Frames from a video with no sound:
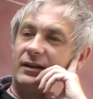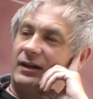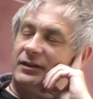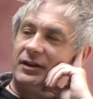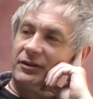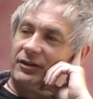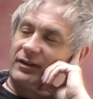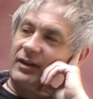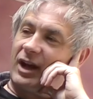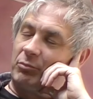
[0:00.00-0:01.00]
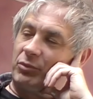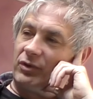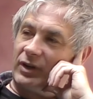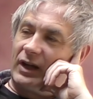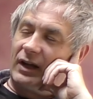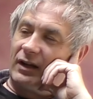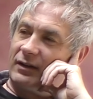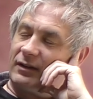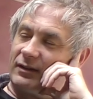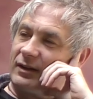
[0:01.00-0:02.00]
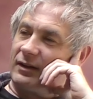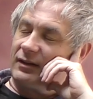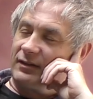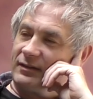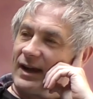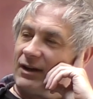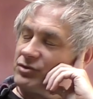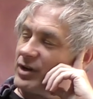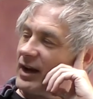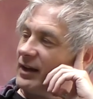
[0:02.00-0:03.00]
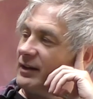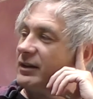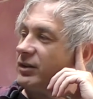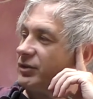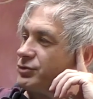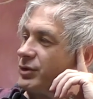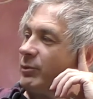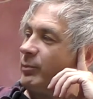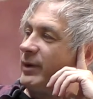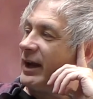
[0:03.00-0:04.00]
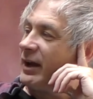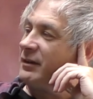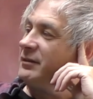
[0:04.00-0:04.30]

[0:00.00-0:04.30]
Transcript: Another example, uh, soundtrack he did called Trouble Man.